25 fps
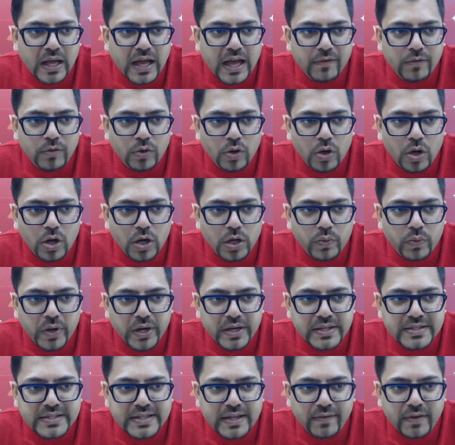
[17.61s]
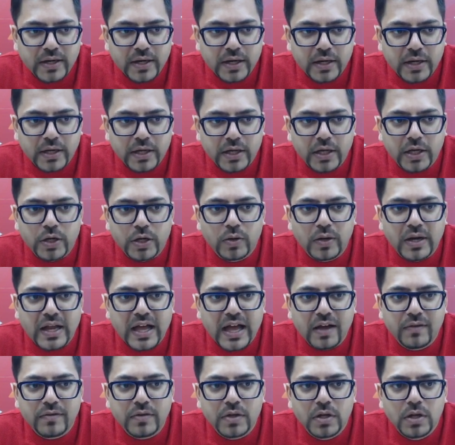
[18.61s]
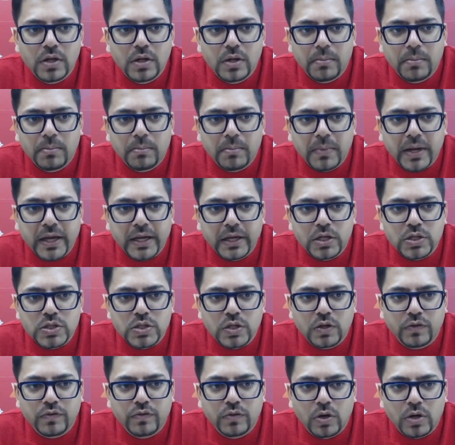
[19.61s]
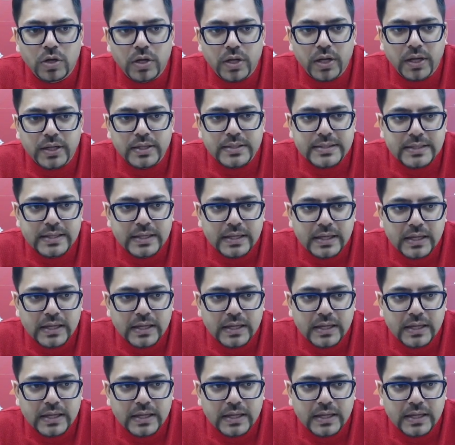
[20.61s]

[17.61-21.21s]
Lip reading: have log 27 and here you will have minus of log x.